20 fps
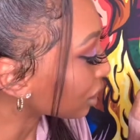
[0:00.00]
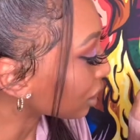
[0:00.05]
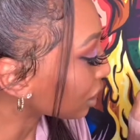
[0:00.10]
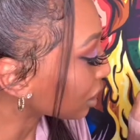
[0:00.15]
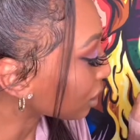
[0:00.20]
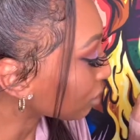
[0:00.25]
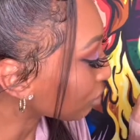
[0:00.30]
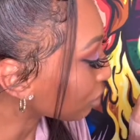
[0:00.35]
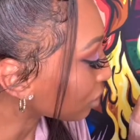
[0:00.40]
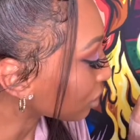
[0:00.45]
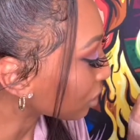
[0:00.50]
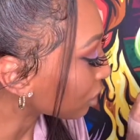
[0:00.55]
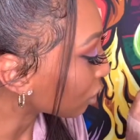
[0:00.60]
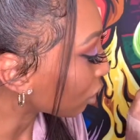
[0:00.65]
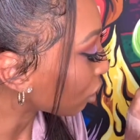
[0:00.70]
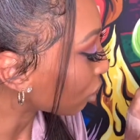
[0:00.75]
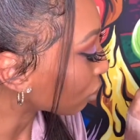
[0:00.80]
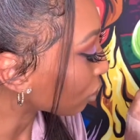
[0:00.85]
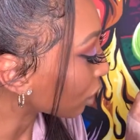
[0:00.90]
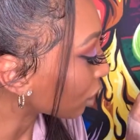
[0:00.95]
I can't really,
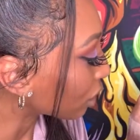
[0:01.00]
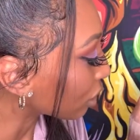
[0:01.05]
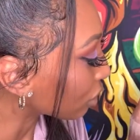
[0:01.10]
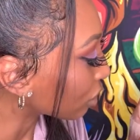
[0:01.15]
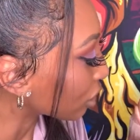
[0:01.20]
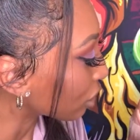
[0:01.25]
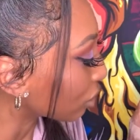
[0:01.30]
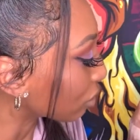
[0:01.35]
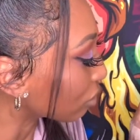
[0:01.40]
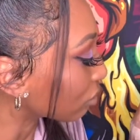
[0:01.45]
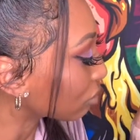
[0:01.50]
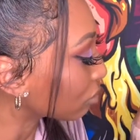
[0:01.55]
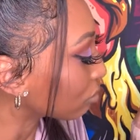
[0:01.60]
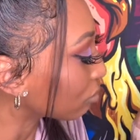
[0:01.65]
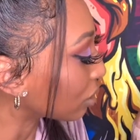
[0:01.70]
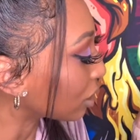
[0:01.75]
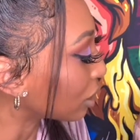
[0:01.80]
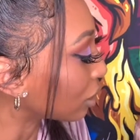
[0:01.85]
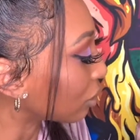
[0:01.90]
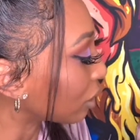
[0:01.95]
oh, okay, there you go.
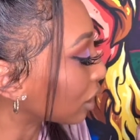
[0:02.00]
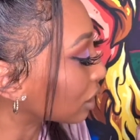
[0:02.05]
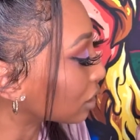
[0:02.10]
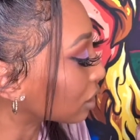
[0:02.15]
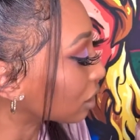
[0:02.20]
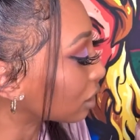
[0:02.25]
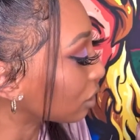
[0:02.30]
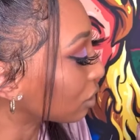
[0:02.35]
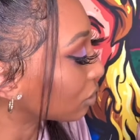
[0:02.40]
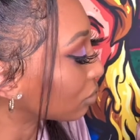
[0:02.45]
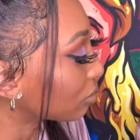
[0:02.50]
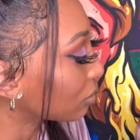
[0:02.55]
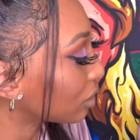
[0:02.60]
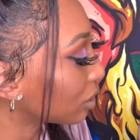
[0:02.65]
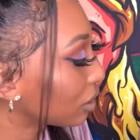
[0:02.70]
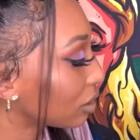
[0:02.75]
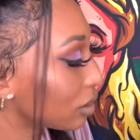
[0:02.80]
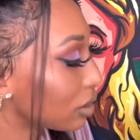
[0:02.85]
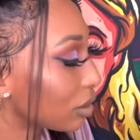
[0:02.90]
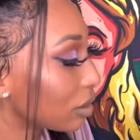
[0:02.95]
My nail had to help.
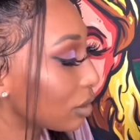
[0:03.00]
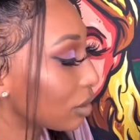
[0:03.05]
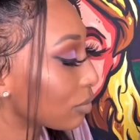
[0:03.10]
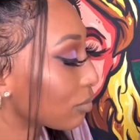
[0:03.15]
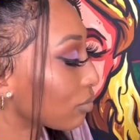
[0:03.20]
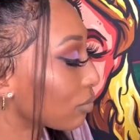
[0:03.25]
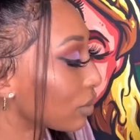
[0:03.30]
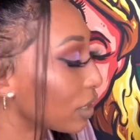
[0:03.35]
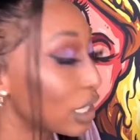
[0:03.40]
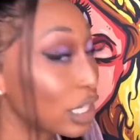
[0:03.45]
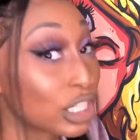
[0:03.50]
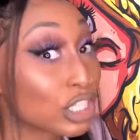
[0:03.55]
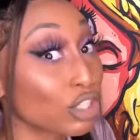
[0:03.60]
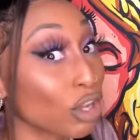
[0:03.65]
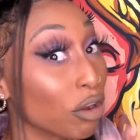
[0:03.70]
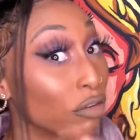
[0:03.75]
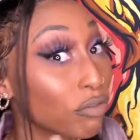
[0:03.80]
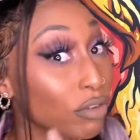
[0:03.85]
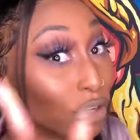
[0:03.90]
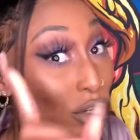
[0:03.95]

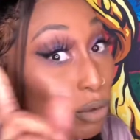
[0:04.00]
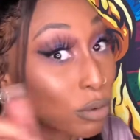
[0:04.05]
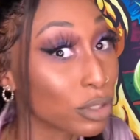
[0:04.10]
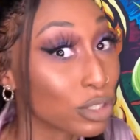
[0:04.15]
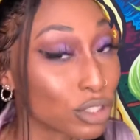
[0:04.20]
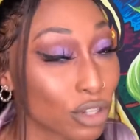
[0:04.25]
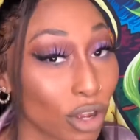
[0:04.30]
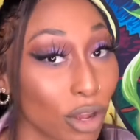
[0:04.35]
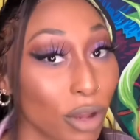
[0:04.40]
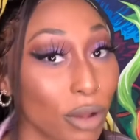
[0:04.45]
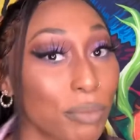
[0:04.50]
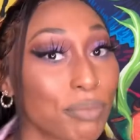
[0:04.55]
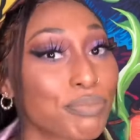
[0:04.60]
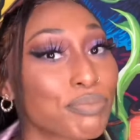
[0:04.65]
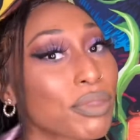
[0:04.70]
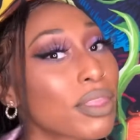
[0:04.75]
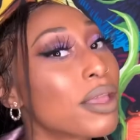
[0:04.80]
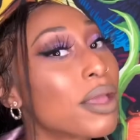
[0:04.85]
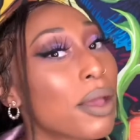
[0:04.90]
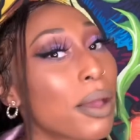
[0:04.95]
Sorry for the noise, y'all.
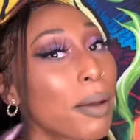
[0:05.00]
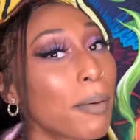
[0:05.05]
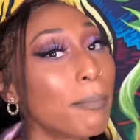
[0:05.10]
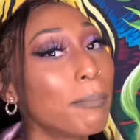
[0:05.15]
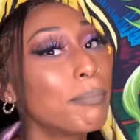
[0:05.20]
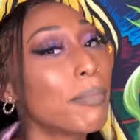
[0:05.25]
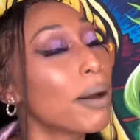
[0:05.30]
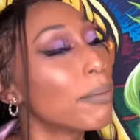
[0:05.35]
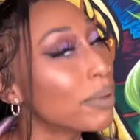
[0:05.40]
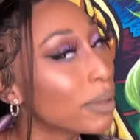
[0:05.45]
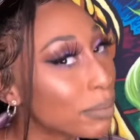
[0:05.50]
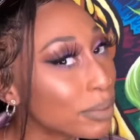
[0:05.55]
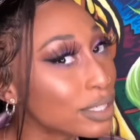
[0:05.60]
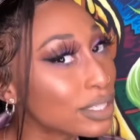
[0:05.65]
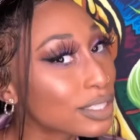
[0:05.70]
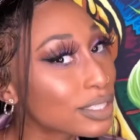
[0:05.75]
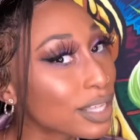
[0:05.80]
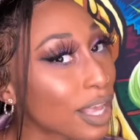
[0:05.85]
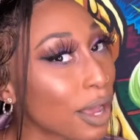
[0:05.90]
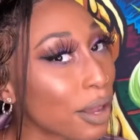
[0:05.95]
My baby
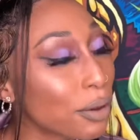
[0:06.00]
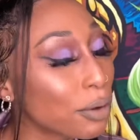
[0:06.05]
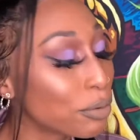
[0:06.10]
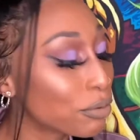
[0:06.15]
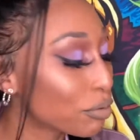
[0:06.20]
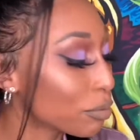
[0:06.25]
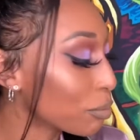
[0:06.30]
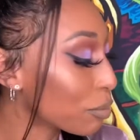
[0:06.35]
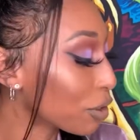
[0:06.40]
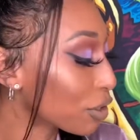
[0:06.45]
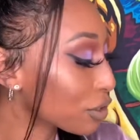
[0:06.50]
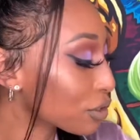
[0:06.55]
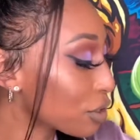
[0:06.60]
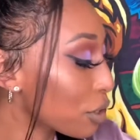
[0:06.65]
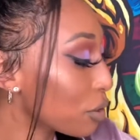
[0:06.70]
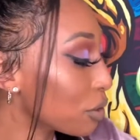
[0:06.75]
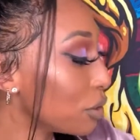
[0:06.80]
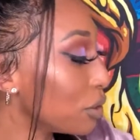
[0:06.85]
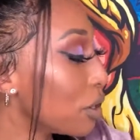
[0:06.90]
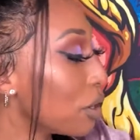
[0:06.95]
just got home from work, so
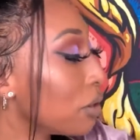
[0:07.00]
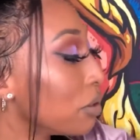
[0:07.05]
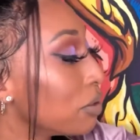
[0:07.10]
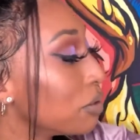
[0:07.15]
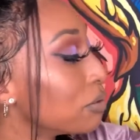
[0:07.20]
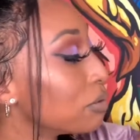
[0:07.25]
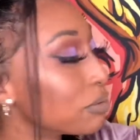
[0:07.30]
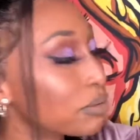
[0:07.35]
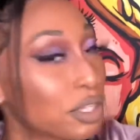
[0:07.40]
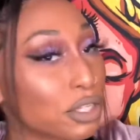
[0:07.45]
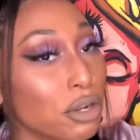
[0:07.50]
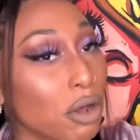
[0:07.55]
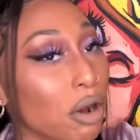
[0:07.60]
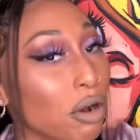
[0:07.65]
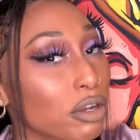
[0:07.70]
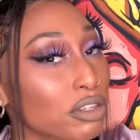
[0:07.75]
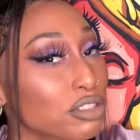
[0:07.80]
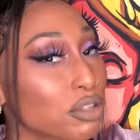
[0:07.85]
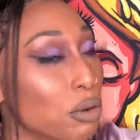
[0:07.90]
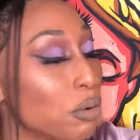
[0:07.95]
you know, the
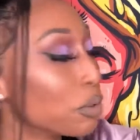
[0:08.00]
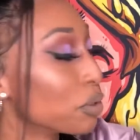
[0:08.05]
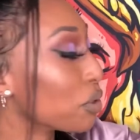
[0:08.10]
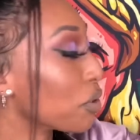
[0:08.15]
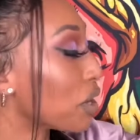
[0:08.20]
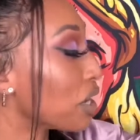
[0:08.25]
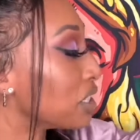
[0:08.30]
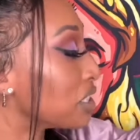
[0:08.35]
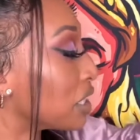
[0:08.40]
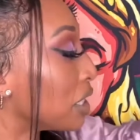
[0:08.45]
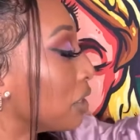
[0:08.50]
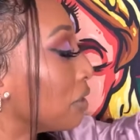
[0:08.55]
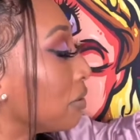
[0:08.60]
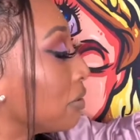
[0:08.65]
dog's going crazy.